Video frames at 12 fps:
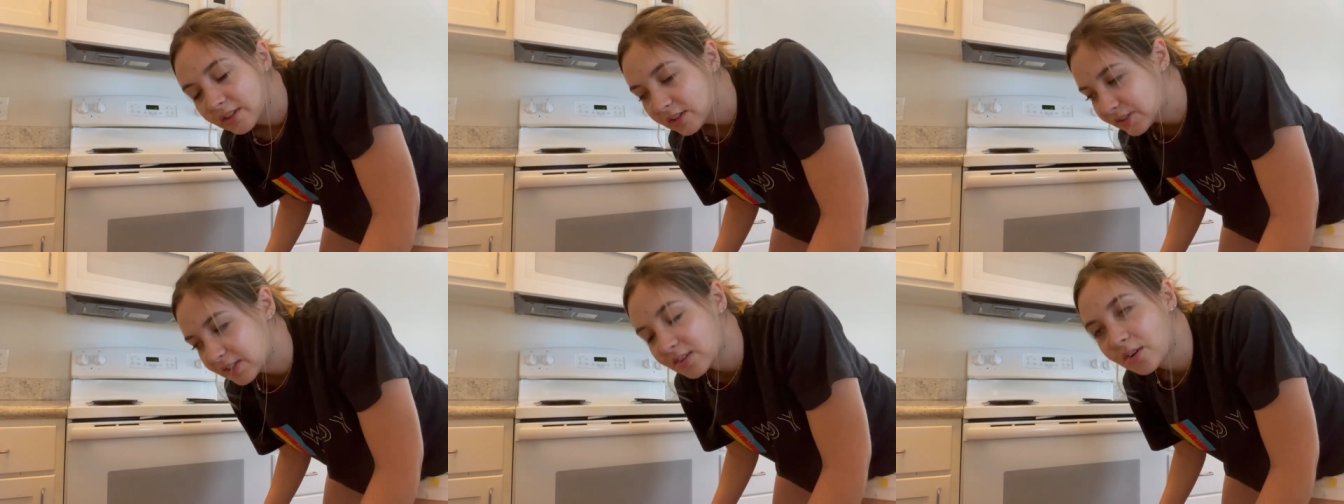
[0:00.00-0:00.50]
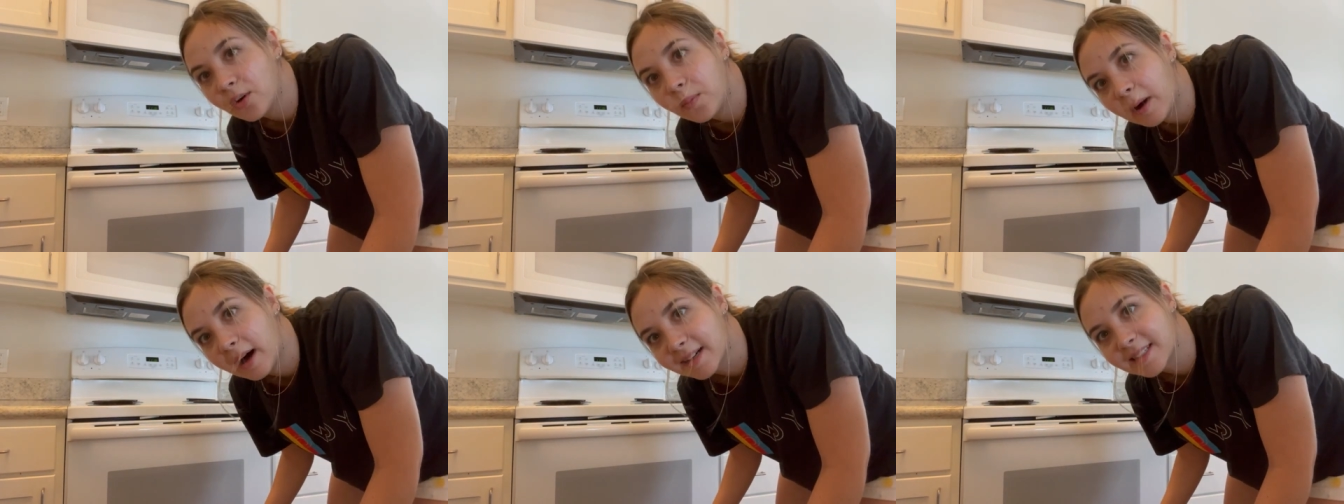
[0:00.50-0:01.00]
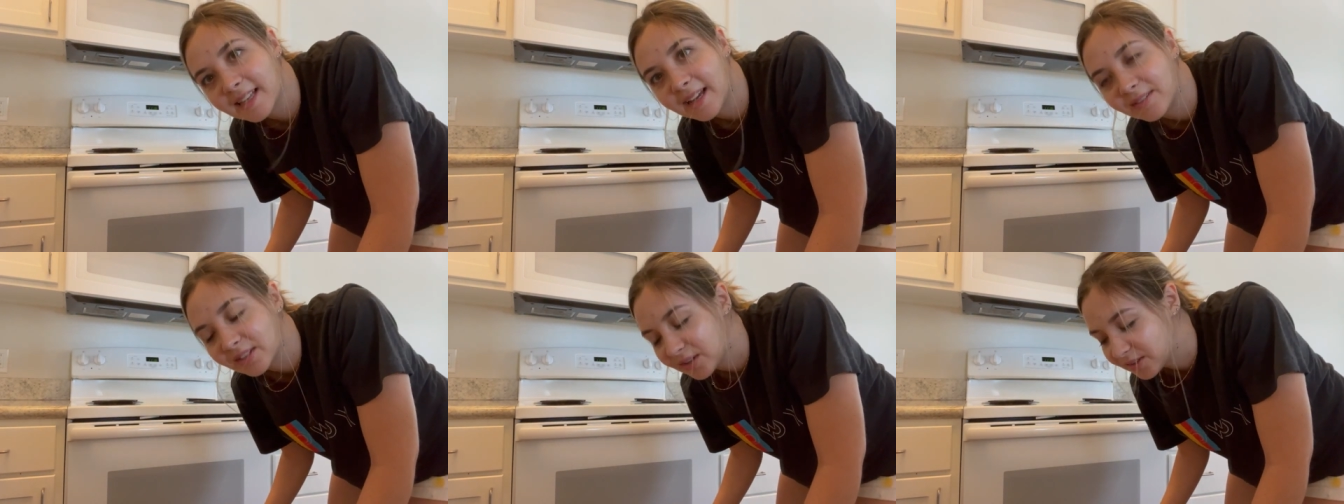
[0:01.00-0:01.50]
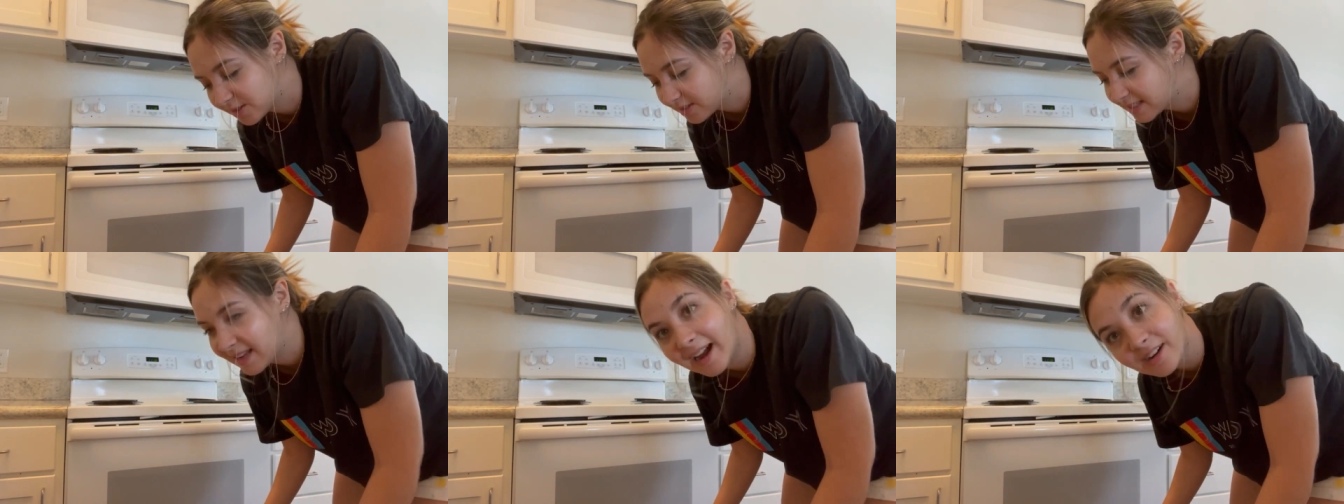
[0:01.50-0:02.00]
This is a whole box I have to go through.
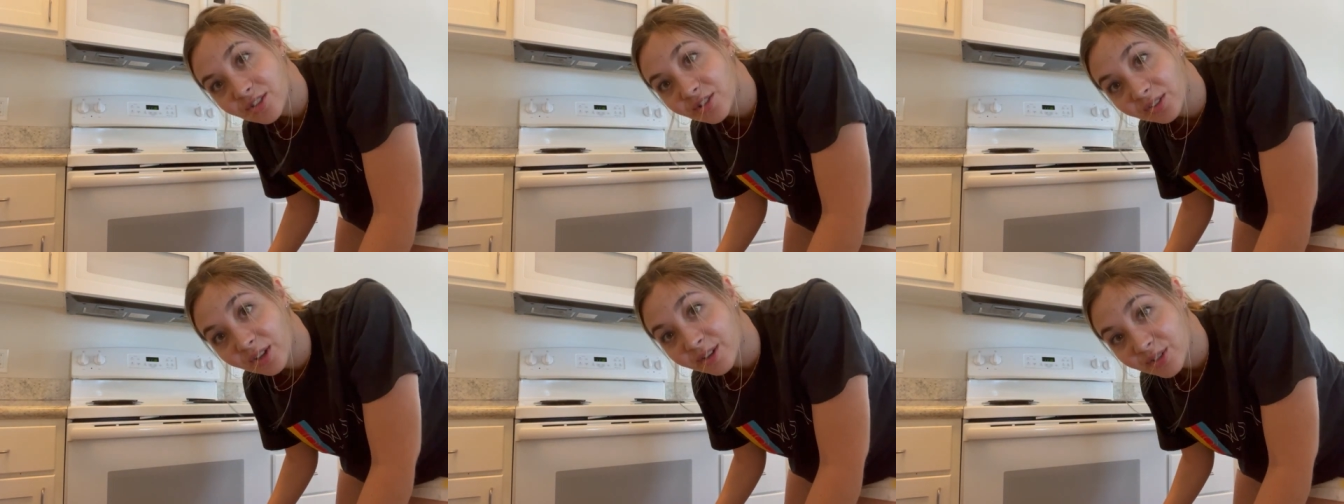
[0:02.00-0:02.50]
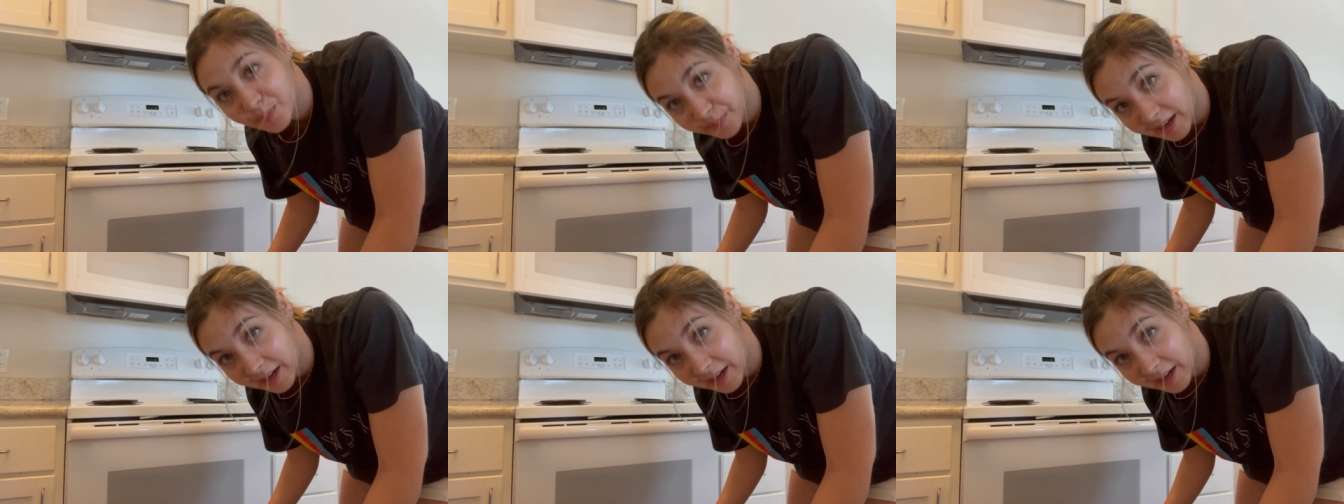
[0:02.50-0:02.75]
It's an extra large